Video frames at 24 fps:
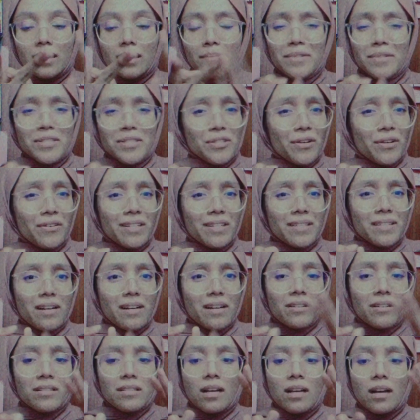double-story
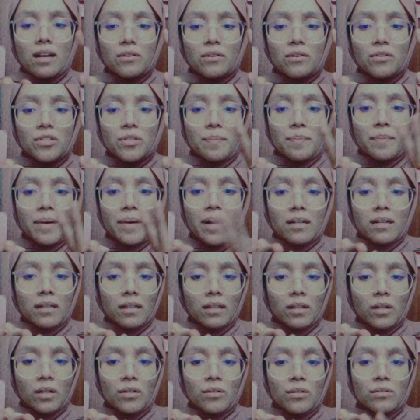terrace house,
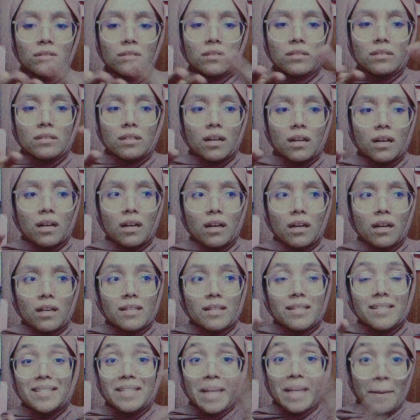bungalows,
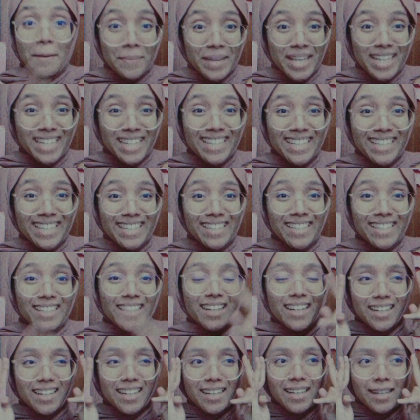semi-D,